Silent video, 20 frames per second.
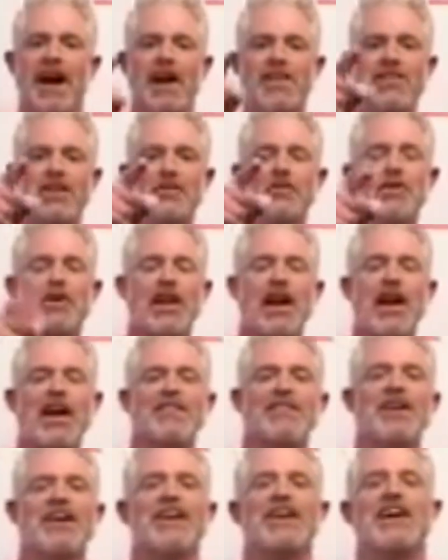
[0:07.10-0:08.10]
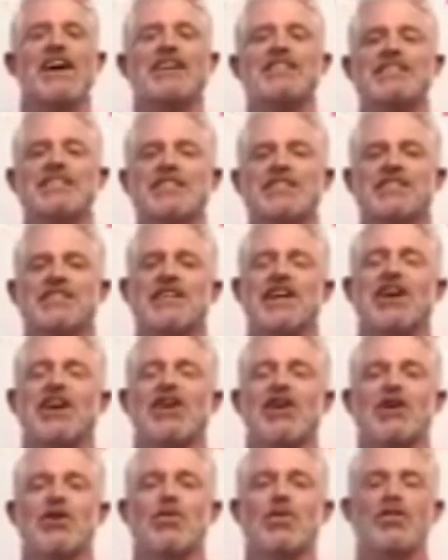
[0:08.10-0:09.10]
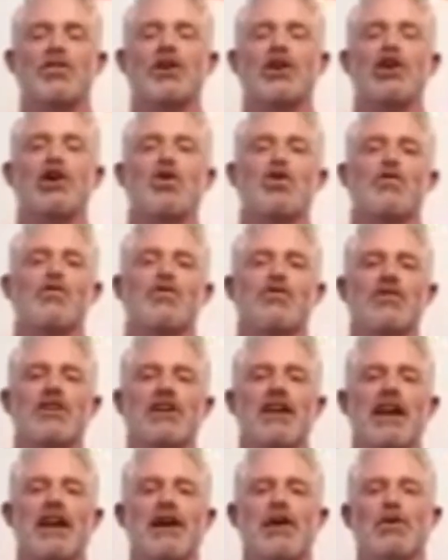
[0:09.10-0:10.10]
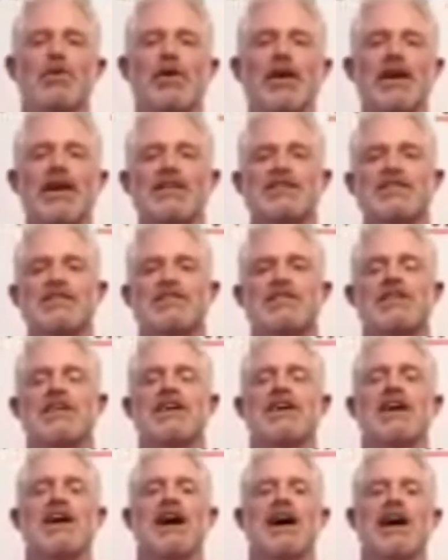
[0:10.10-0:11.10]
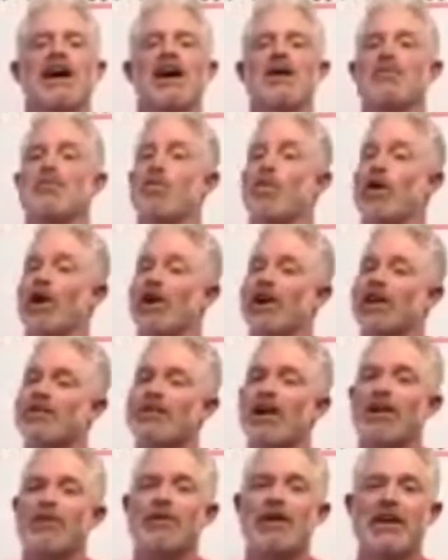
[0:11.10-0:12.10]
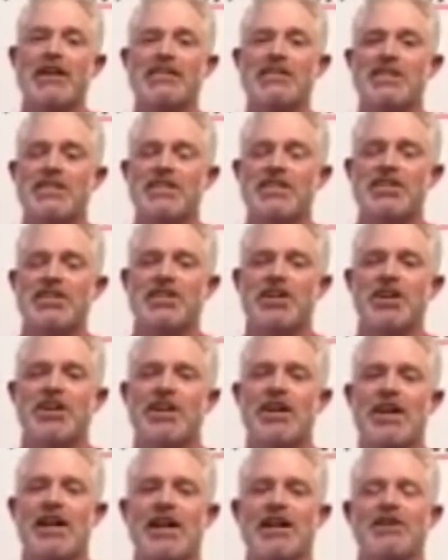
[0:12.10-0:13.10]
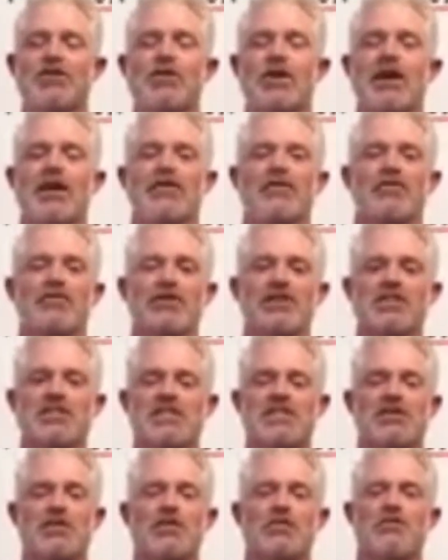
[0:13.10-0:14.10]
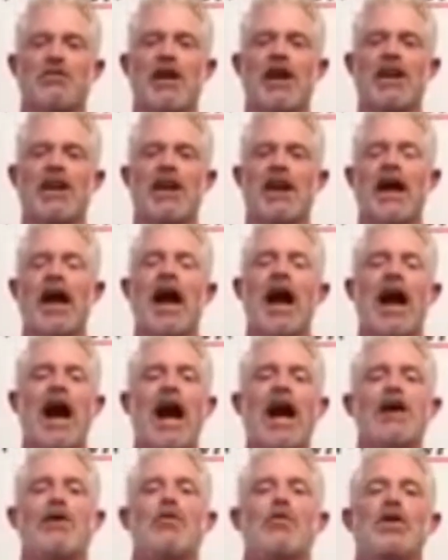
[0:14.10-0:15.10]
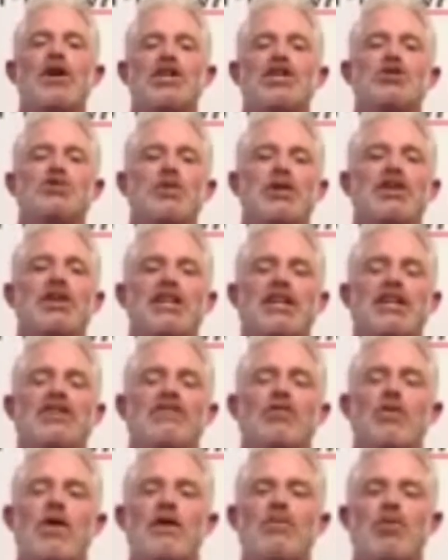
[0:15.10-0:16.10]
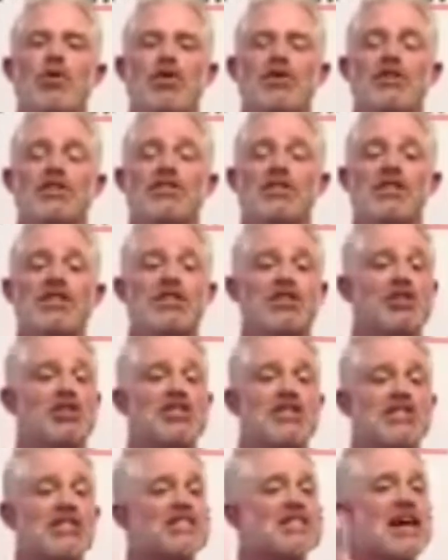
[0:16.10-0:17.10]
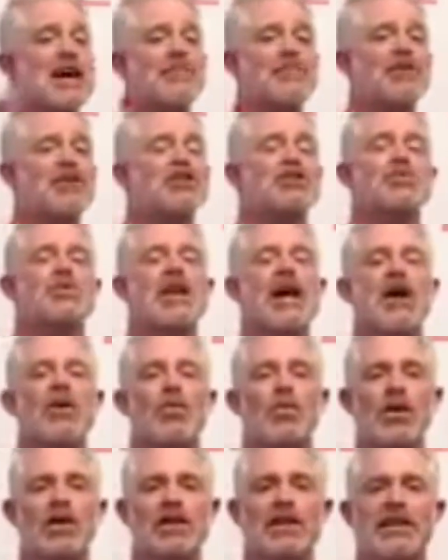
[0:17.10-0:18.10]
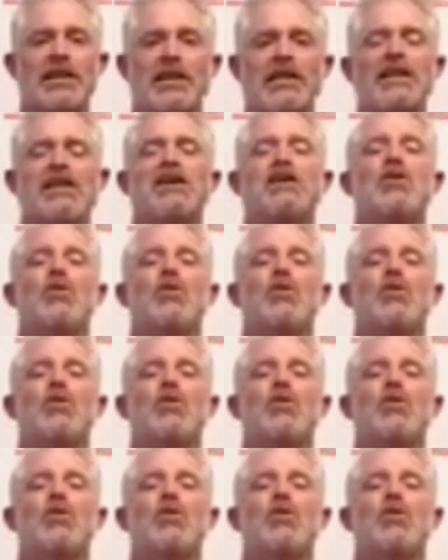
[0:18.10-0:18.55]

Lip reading: I think we're live. Hey guys, this is Eric with Low VA Rates, wearing my red t-shirt like I do every single Friday. I wish we could give away more of these t-shirts, and it's not because we're not willing.